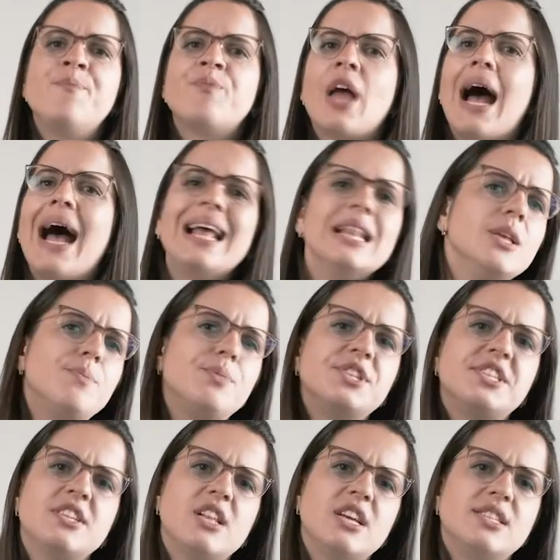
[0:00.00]
highly
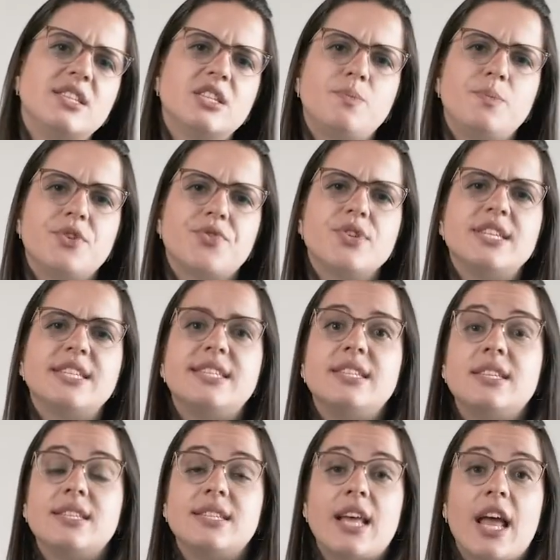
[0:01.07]
personalized experiences